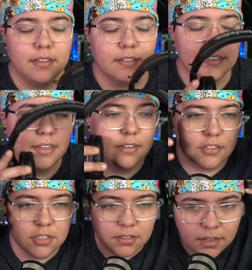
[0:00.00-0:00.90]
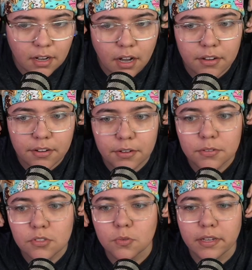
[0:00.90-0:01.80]
set to like auto
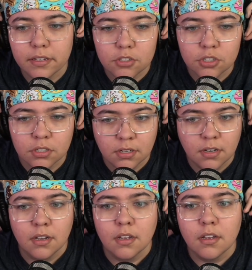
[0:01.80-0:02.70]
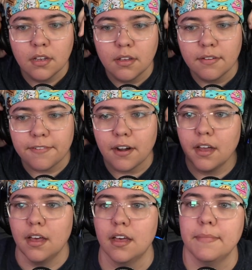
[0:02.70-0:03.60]
switch from,